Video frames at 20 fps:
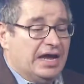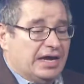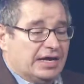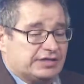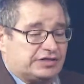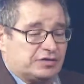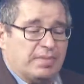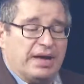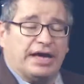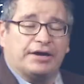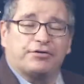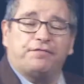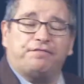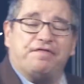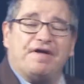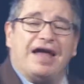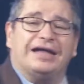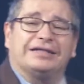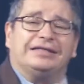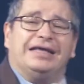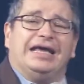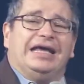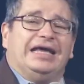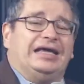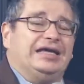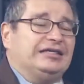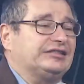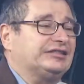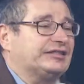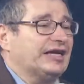As a matter of fact,
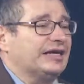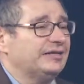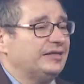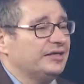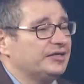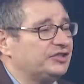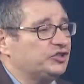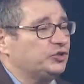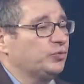he said this